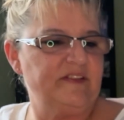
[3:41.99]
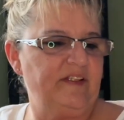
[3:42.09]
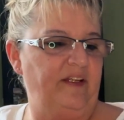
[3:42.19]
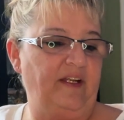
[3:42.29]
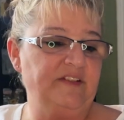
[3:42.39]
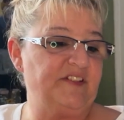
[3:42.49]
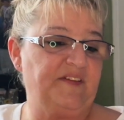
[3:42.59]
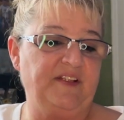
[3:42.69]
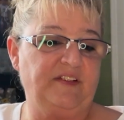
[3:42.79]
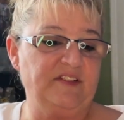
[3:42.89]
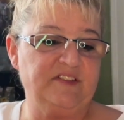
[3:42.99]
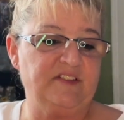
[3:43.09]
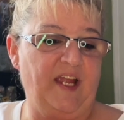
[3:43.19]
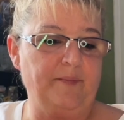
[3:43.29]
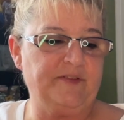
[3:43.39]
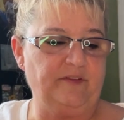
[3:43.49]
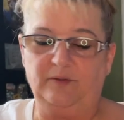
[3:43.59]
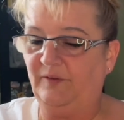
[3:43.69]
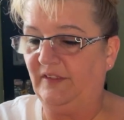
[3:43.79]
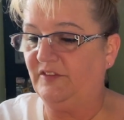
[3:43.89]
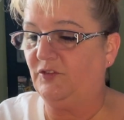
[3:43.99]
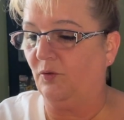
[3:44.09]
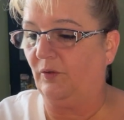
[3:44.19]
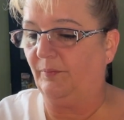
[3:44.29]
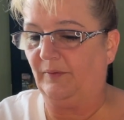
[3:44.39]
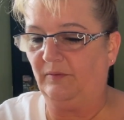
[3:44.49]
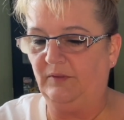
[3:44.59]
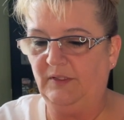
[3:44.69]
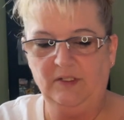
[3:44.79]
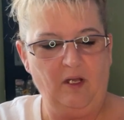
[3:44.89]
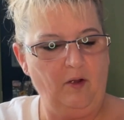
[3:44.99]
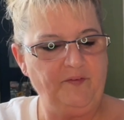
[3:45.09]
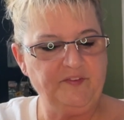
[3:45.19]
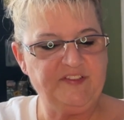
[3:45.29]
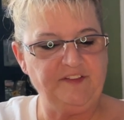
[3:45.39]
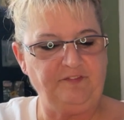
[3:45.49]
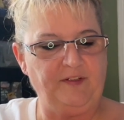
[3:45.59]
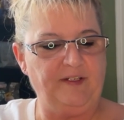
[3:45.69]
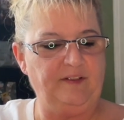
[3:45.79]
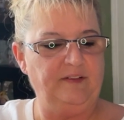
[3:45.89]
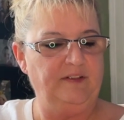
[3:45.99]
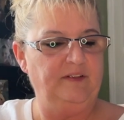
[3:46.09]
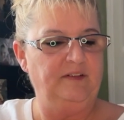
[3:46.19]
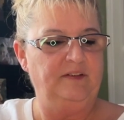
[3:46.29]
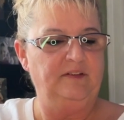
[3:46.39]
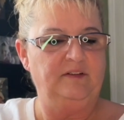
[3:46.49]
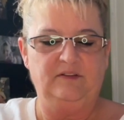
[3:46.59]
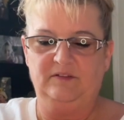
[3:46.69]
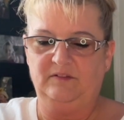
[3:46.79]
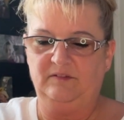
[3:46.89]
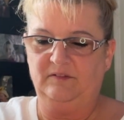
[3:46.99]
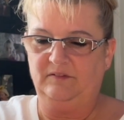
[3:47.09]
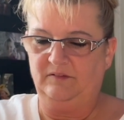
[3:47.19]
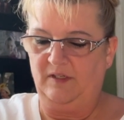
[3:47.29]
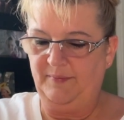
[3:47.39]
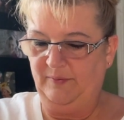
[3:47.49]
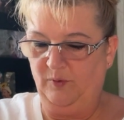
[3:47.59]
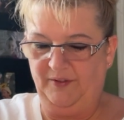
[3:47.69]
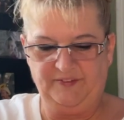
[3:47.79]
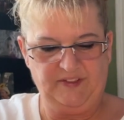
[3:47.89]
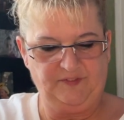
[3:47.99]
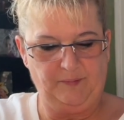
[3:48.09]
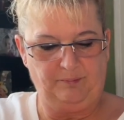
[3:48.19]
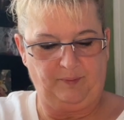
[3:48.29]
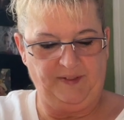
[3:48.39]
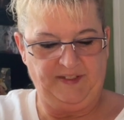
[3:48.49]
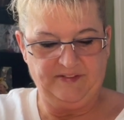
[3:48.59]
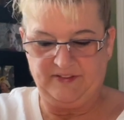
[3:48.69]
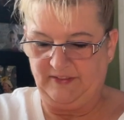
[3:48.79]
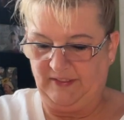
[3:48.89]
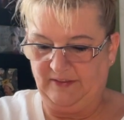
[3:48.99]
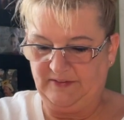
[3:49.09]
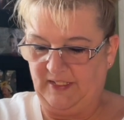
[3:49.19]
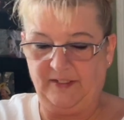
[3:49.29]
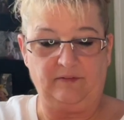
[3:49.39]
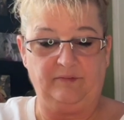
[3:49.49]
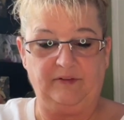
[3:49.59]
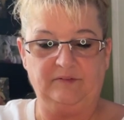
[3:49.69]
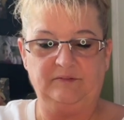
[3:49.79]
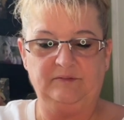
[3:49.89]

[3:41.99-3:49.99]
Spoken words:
and I just think this is absolutely adorable. Oh, they're different. I mean, well, they're different brands, I guess. I don't know,